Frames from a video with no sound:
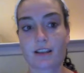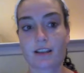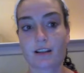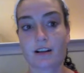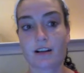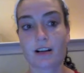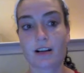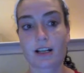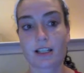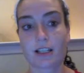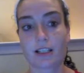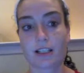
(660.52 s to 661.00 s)

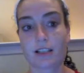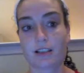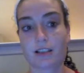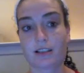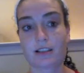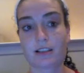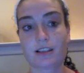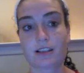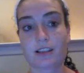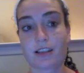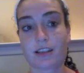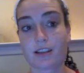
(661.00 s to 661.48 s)
August
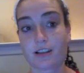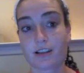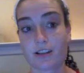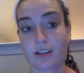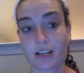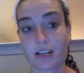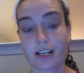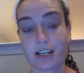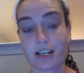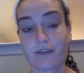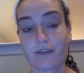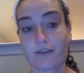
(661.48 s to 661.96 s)

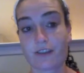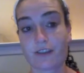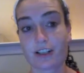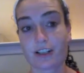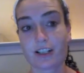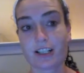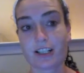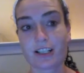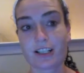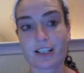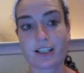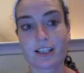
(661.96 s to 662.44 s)

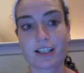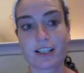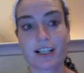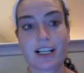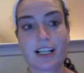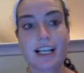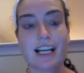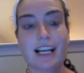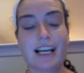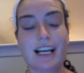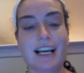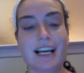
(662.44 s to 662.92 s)
31st
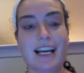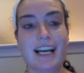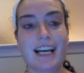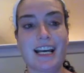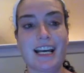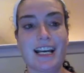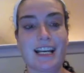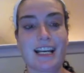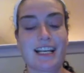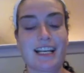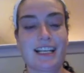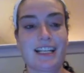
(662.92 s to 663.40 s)

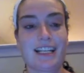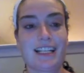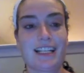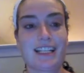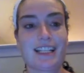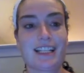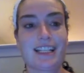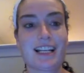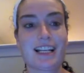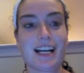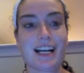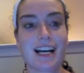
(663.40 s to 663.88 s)

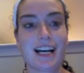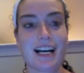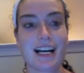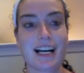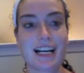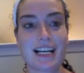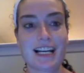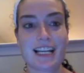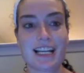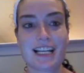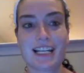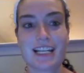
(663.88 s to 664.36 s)
and
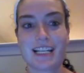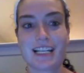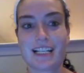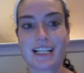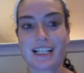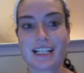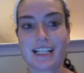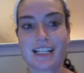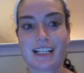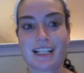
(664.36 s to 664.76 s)
I